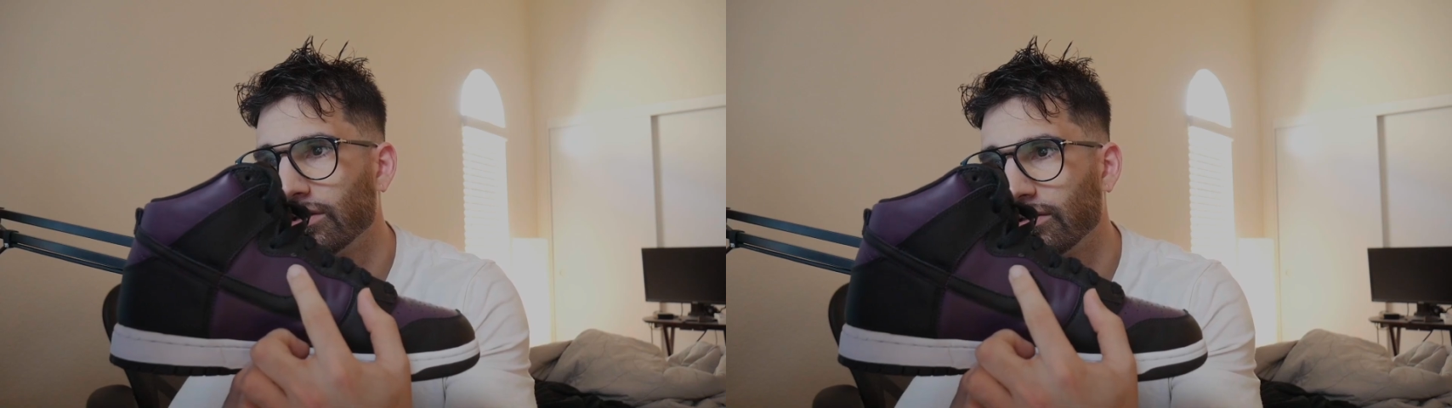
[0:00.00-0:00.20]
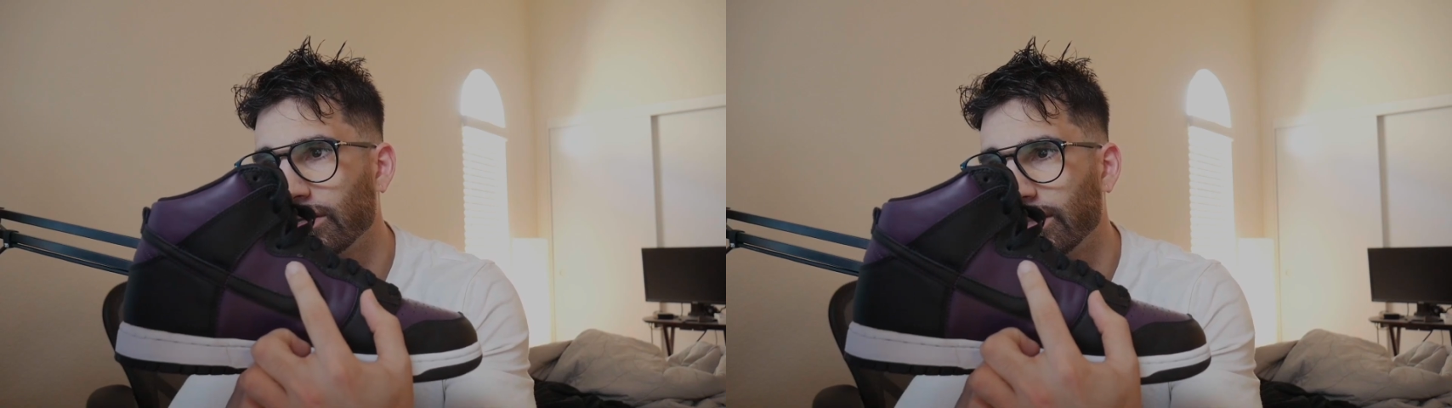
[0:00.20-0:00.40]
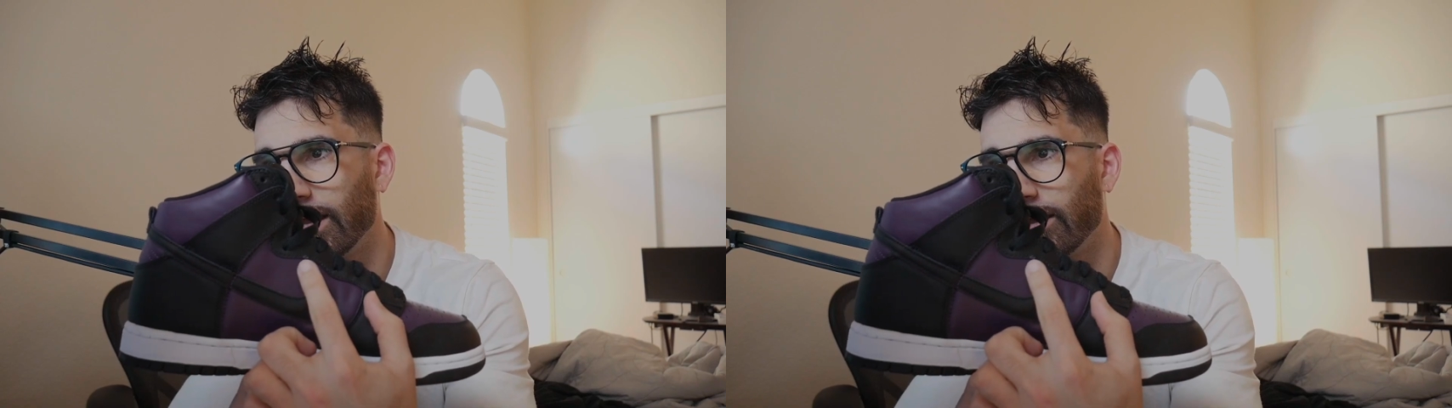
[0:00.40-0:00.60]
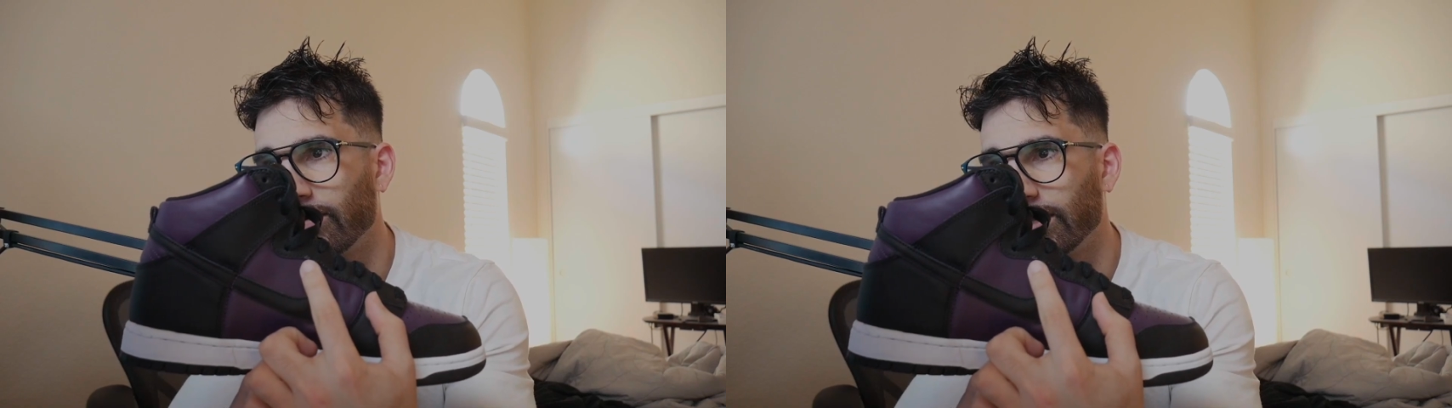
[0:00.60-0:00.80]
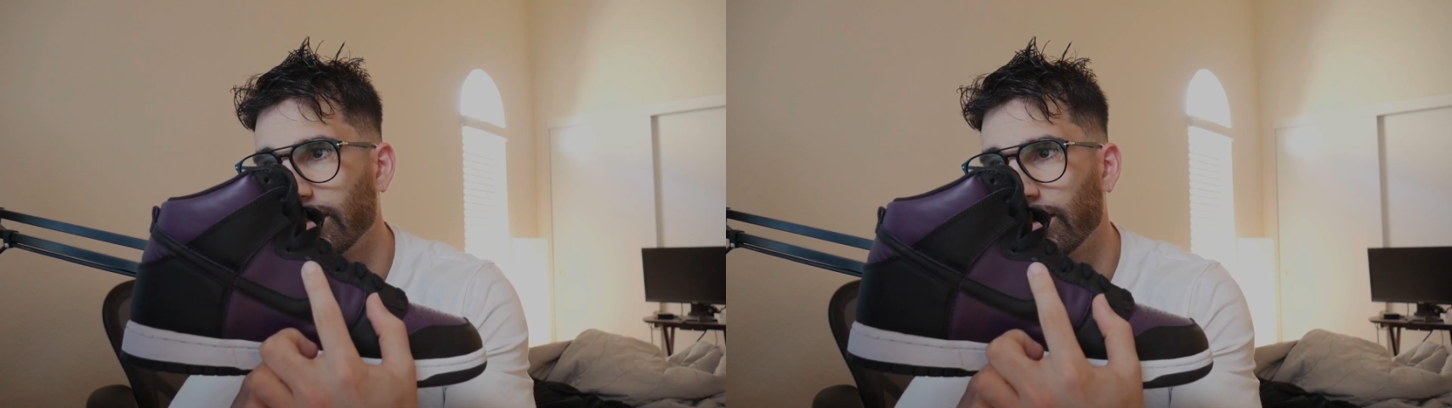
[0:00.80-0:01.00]
Look at that
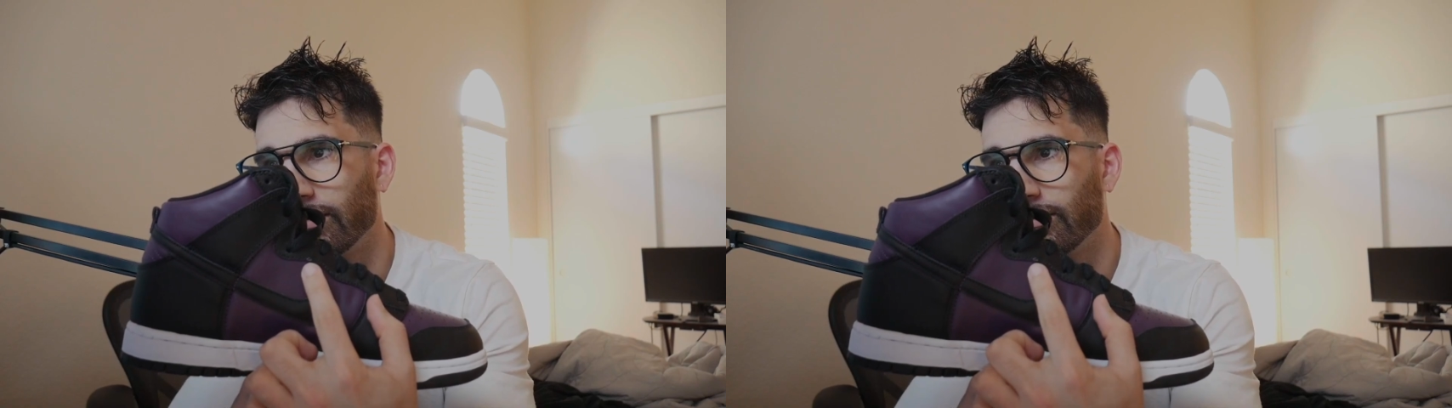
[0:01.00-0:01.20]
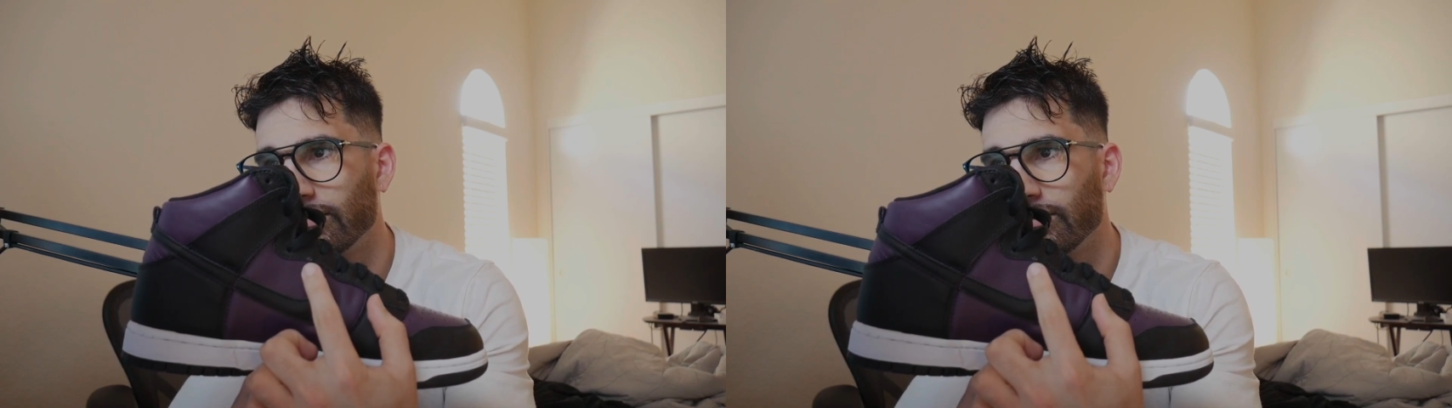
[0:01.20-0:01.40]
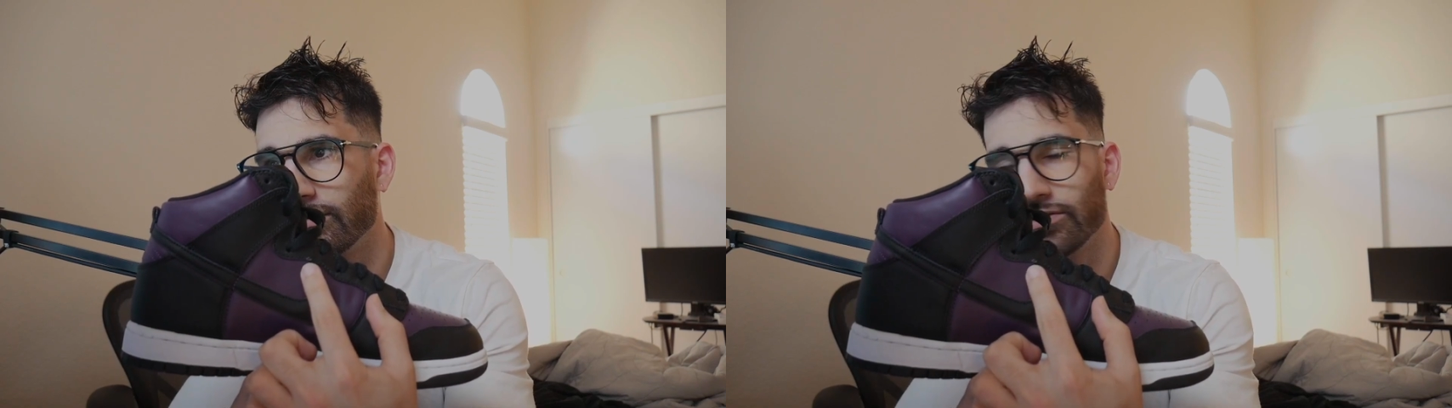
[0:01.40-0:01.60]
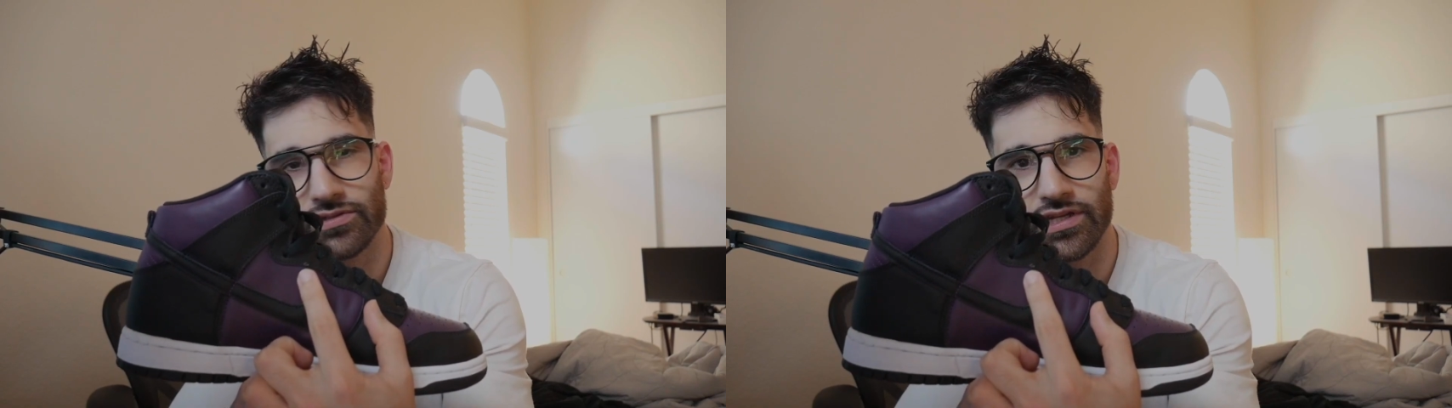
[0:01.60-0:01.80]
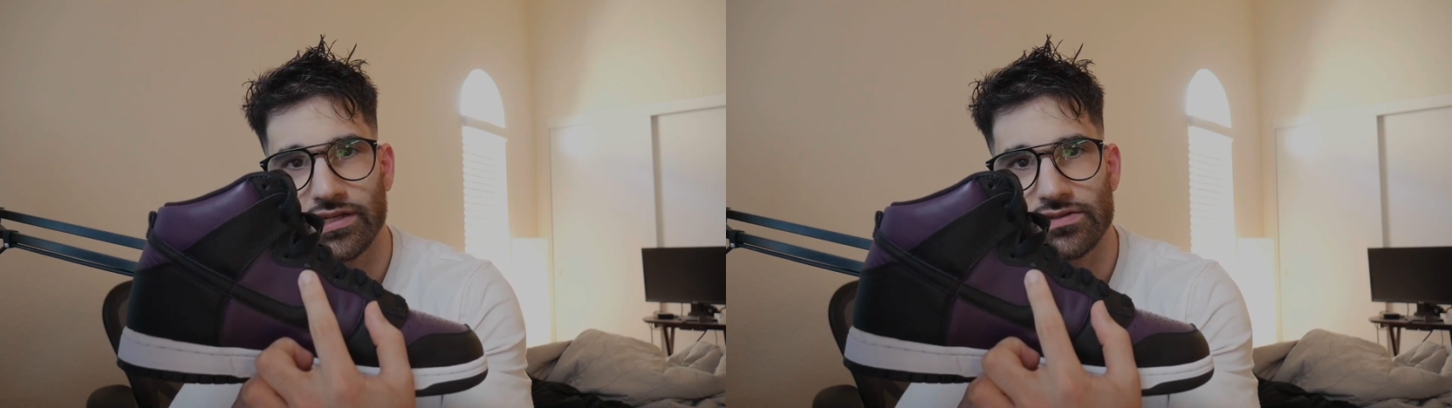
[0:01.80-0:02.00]
right there. Glue
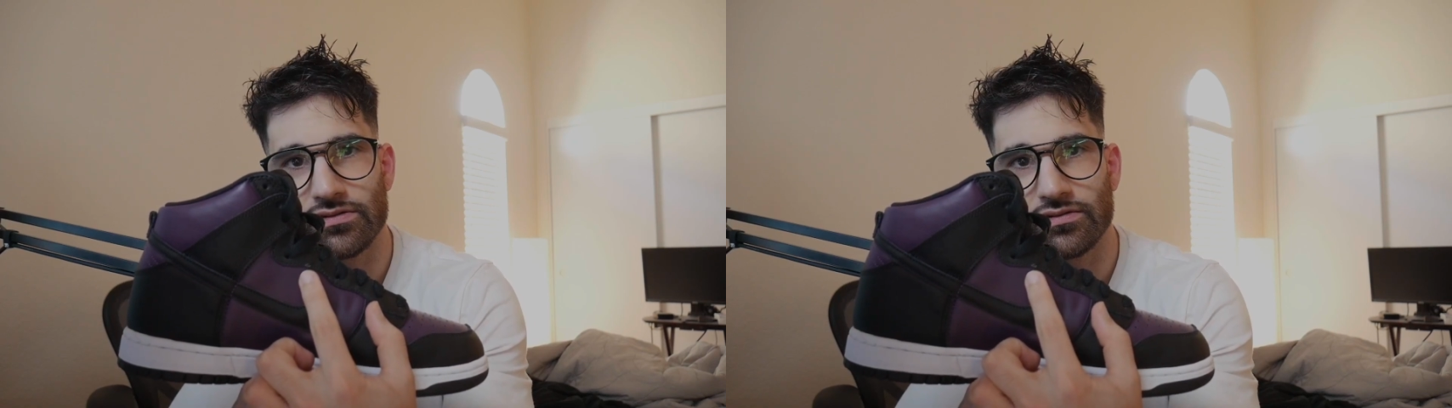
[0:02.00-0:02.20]
stains.